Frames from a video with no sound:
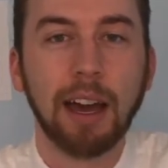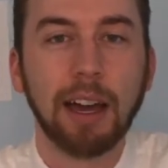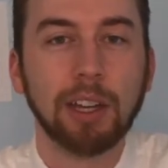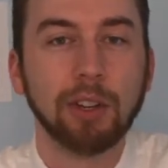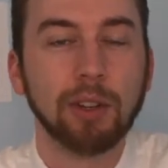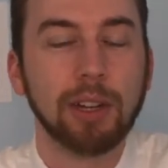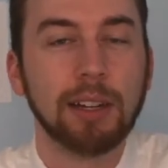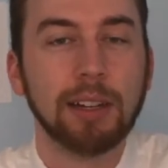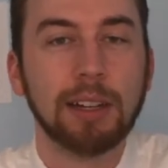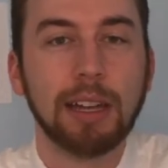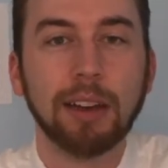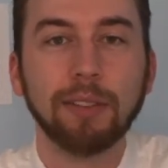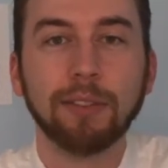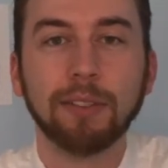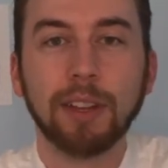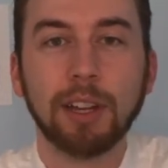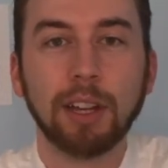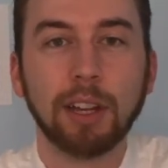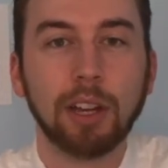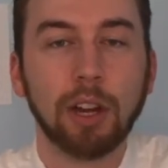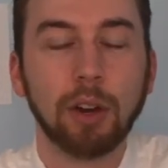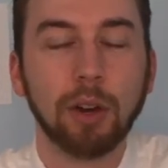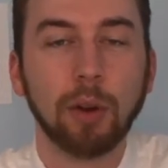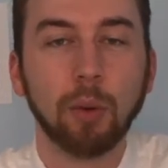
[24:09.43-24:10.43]
You can
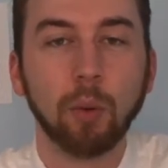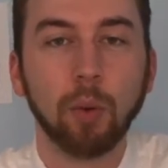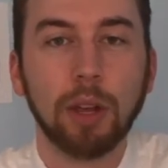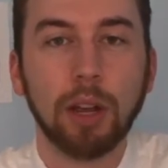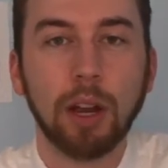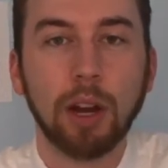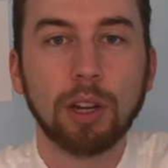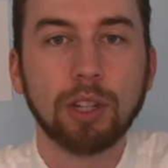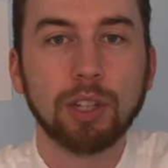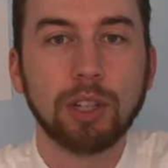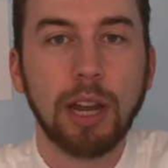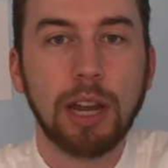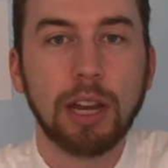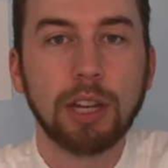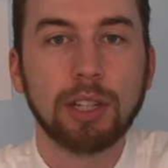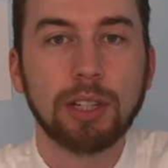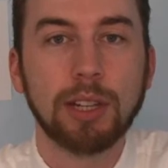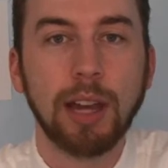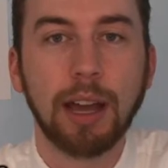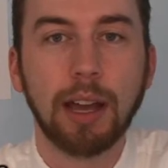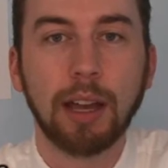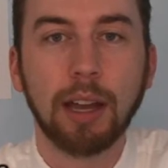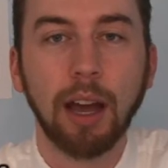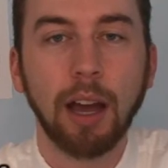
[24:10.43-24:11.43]
definitely go to
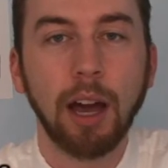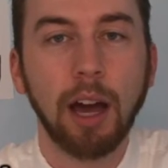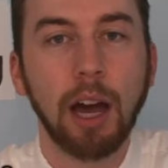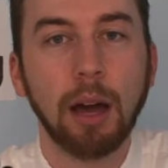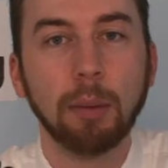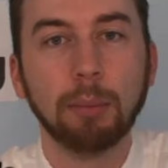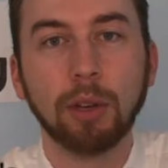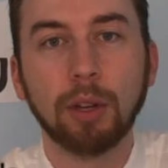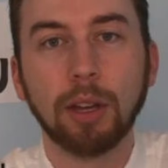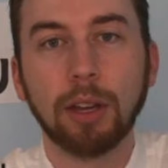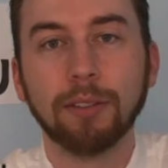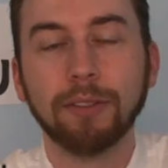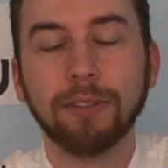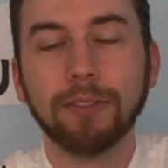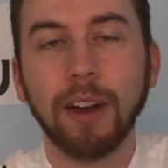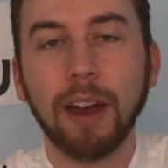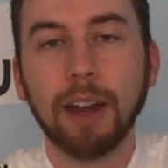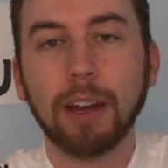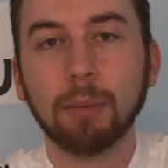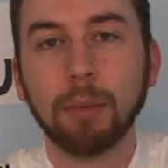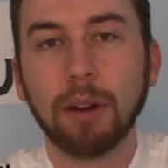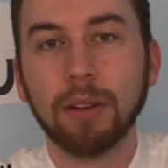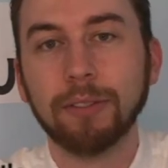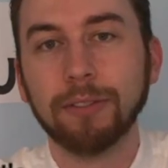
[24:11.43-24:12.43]
wearechange.com. You can
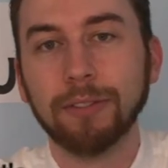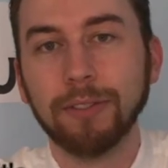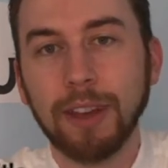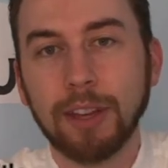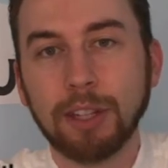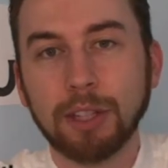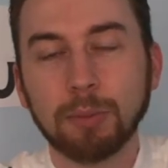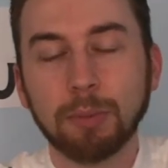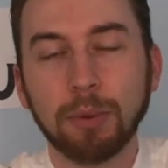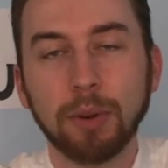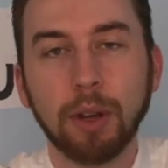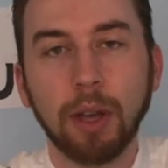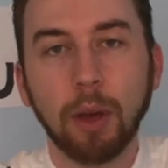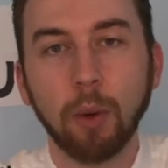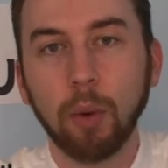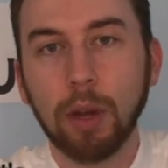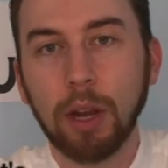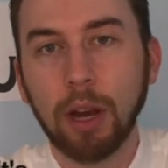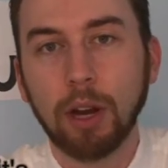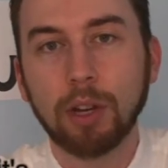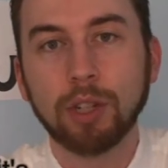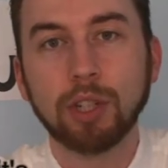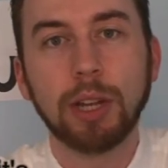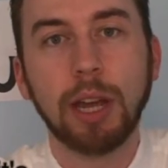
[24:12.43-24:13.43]
find him on Facebook at
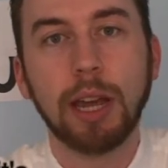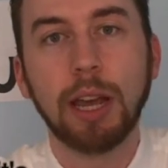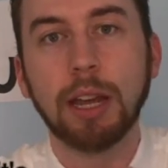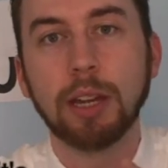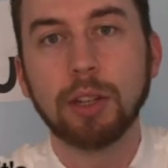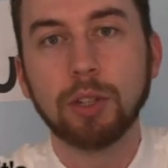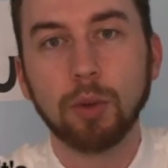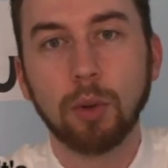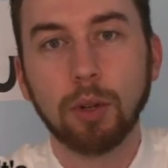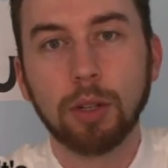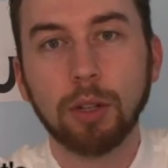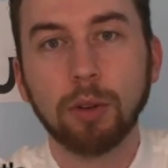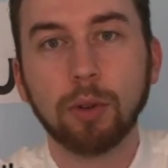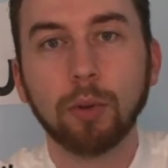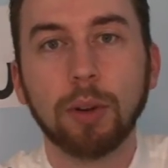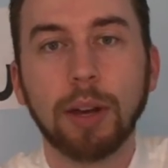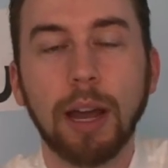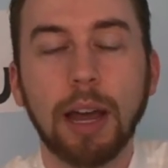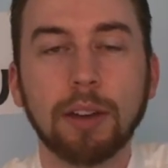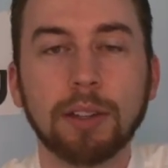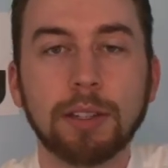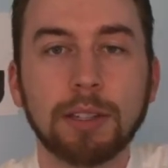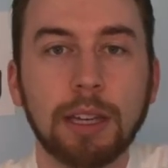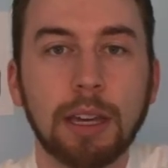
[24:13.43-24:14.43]
We Are Change or Luke
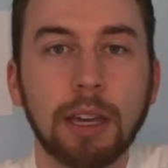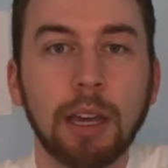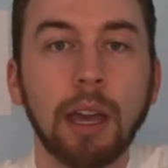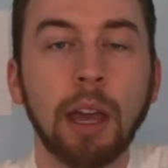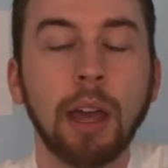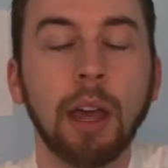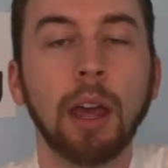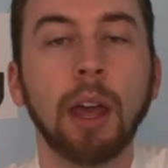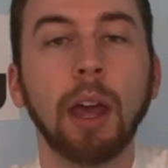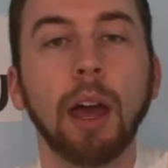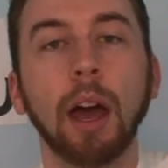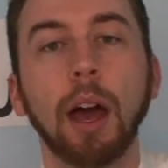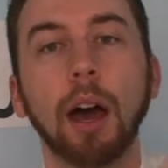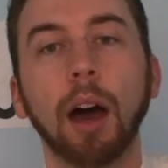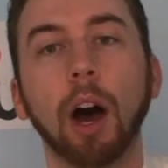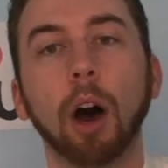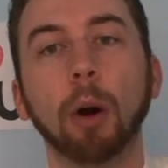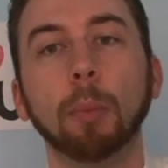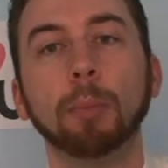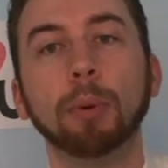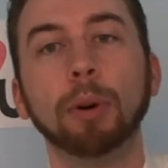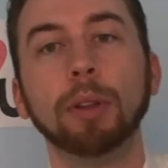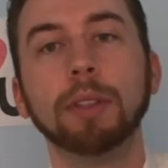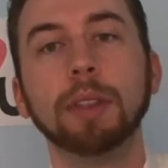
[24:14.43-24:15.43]
Rudkowski.
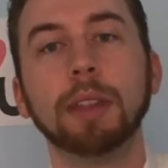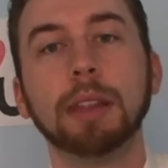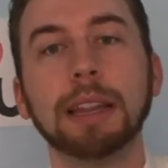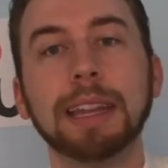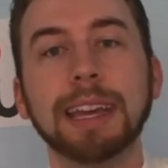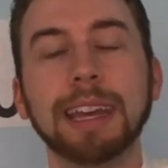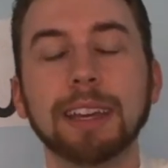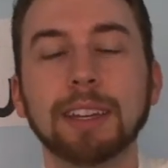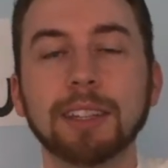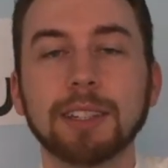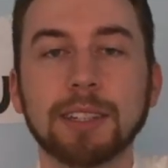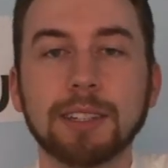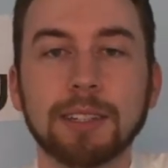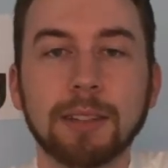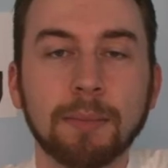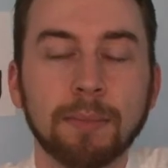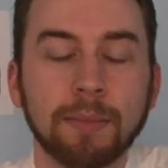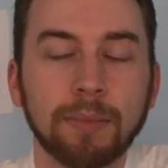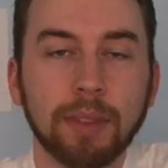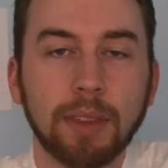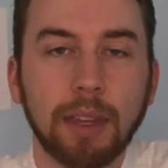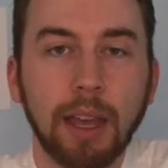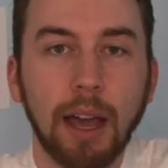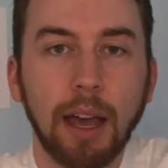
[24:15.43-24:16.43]
I'll put the
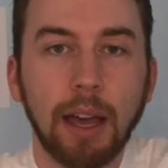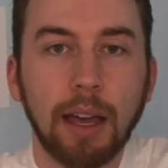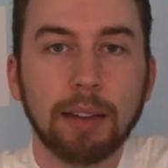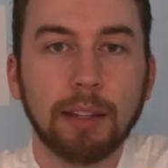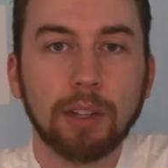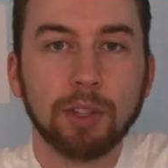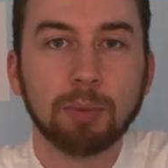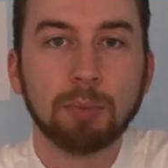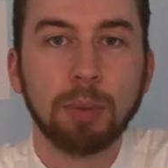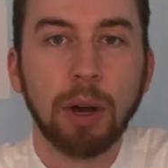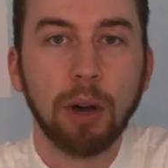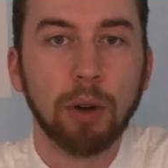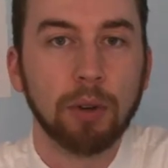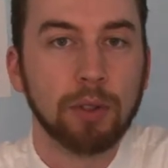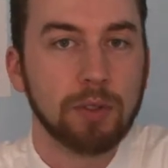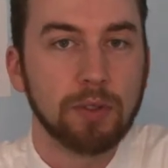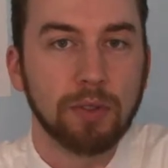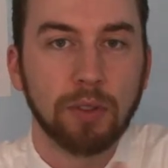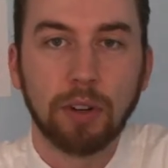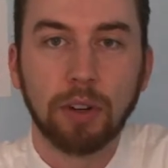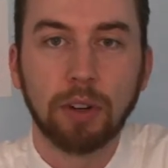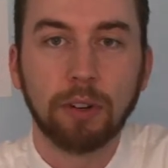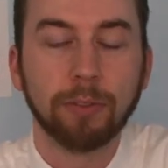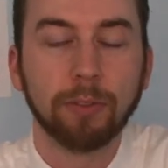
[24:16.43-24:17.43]
links in this
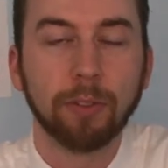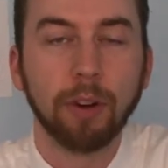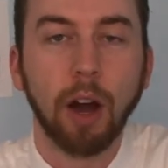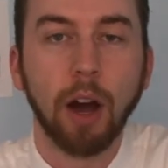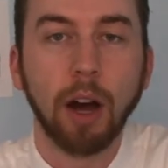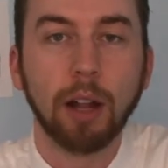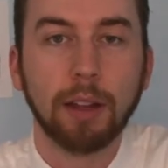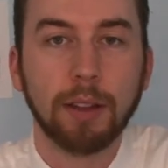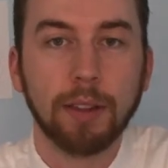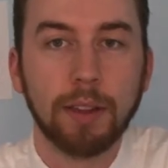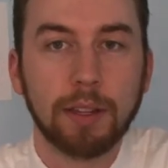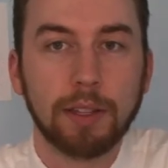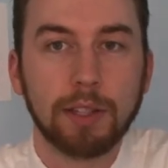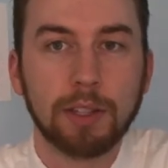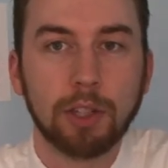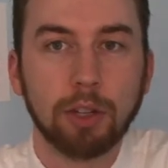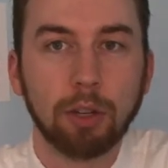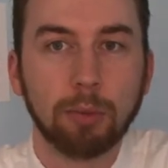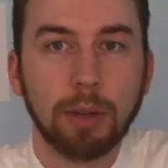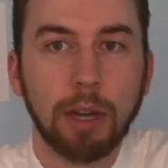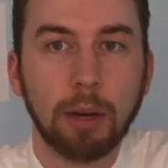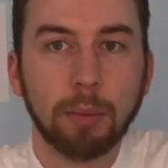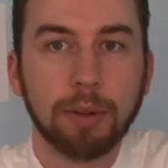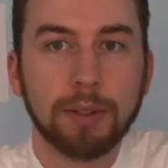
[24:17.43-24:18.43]
post for all of this,
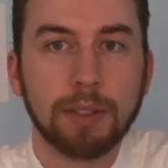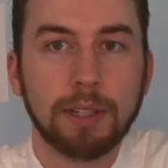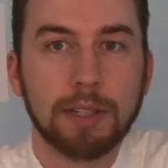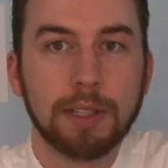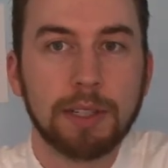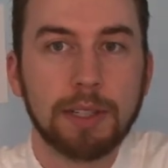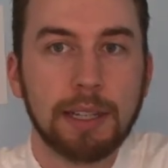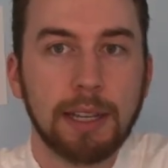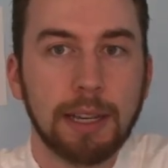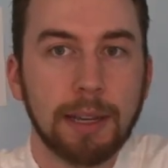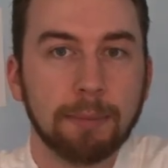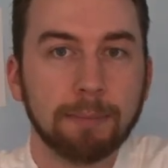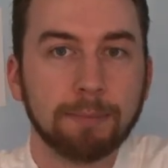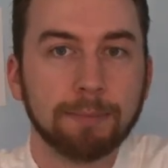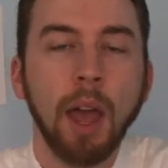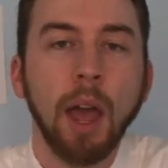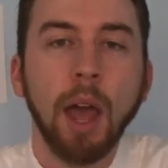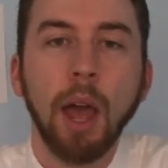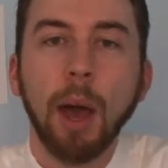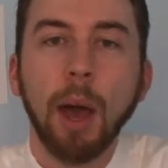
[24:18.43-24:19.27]
so you'll be able to see.